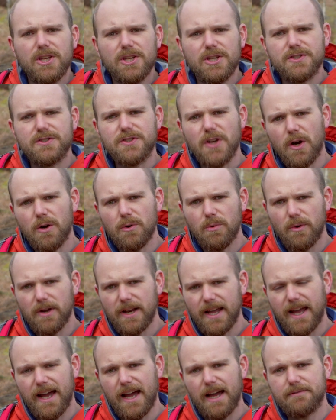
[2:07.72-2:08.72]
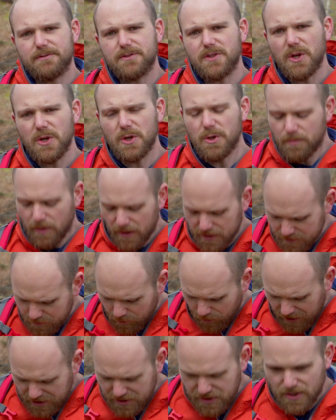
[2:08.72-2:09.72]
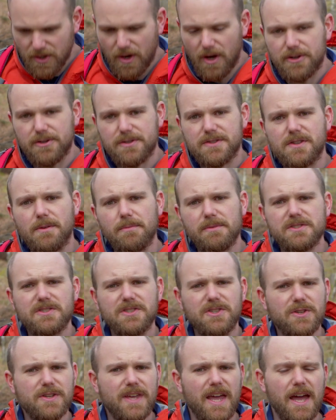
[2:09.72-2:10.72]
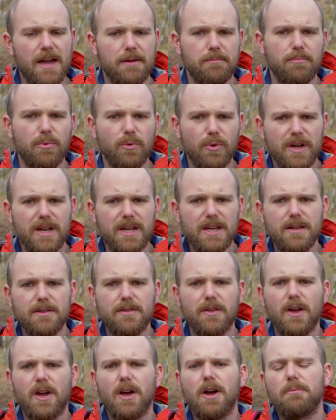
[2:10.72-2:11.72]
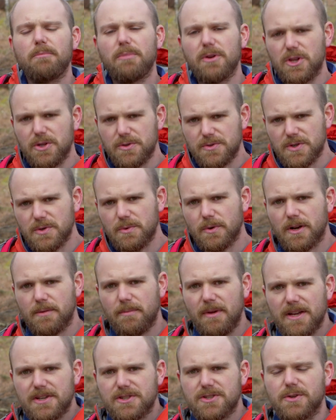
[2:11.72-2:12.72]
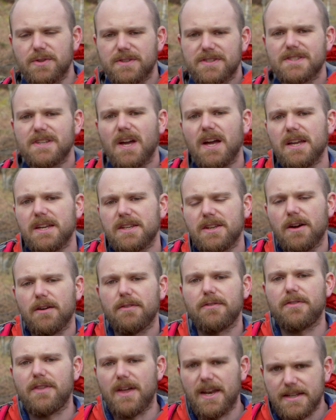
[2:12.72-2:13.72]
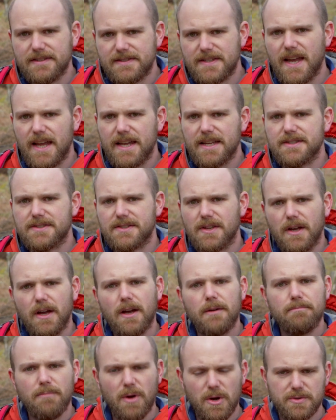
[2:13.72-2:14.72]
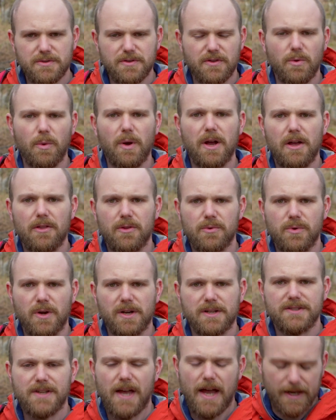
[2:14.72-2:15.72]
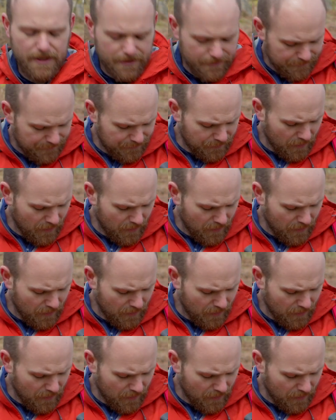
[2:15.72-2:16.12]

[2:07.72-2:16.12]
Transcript: You don't want to have too much pressure on your stomach so you can't breathe, but you do want to make sure it's tight enough that it takes most of the weight on the rucksack.